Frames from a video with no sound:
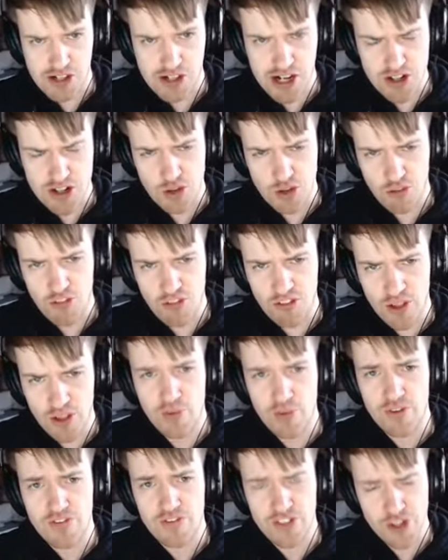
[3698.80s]
Gentle
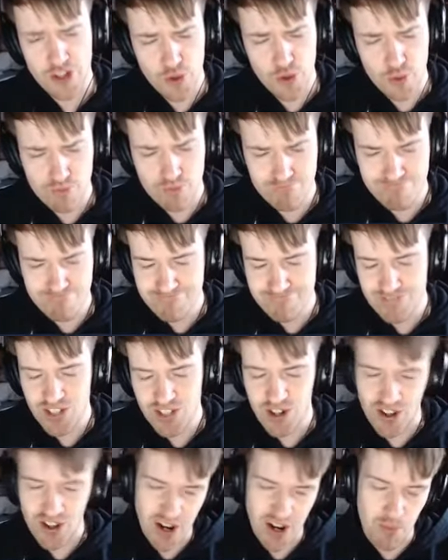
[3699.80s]
Flower View.
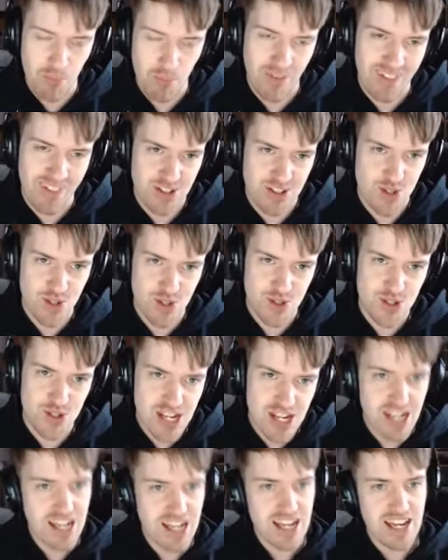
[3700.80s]
Oh, how
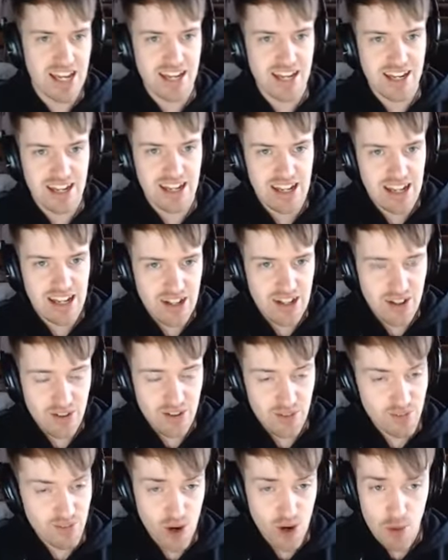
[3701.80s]
pleasant
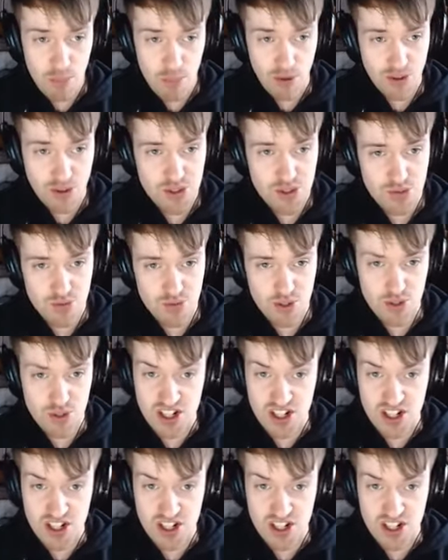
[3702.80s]
robots, Route